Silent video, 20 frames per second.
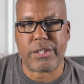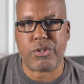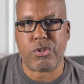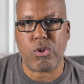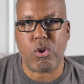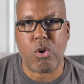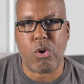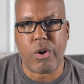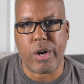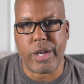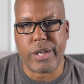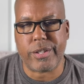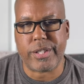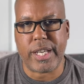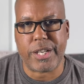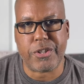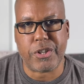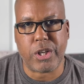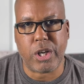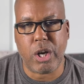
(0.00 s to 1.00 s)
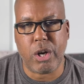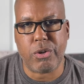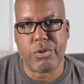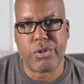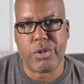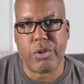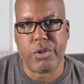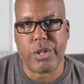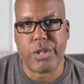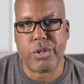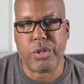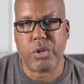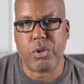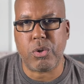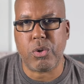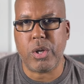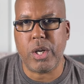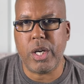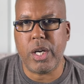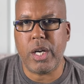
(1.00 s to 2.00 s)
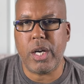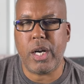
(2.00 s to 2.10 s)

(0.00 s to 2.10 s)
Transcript: store is that you go to do